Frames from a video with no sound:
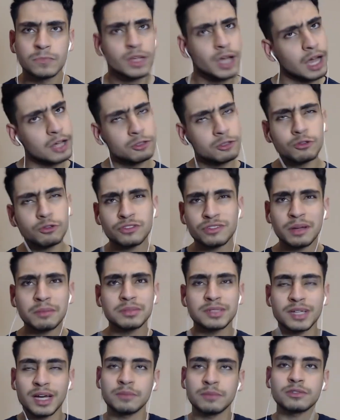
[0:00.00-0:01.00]
I do
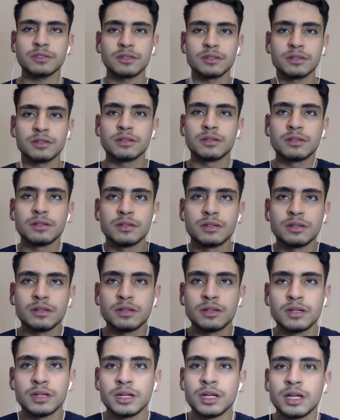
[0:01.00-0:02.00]
sometimes.
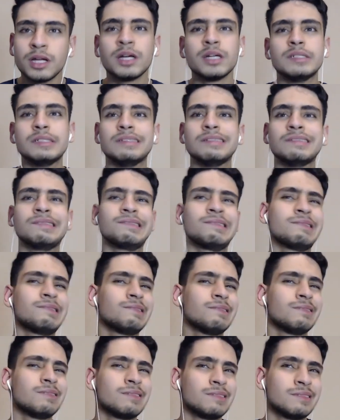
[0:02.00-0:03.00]

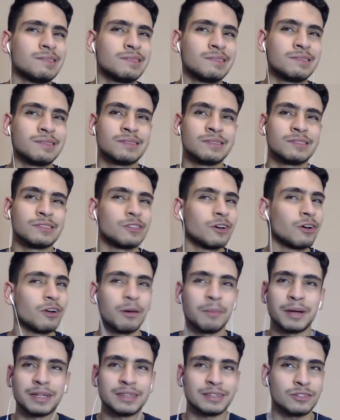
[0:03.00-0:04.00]
Don't know
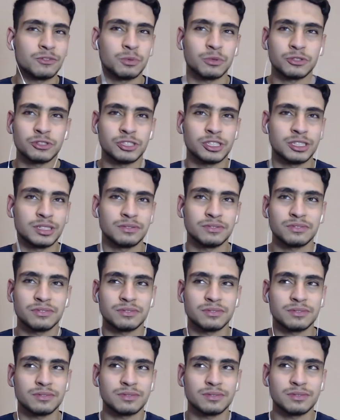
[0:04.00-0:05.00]
about this one, Chief.
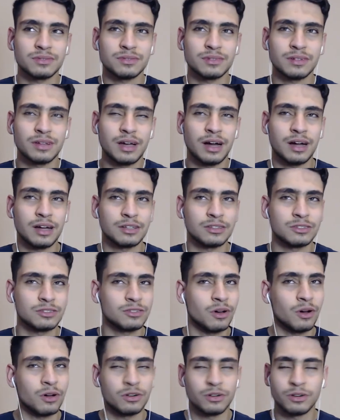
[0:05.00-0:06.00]
I
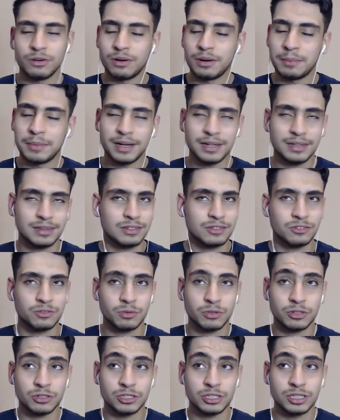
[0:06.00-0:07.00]
don't know about this
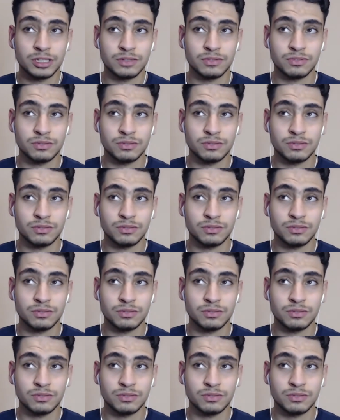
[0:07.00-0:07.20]
one, Chief.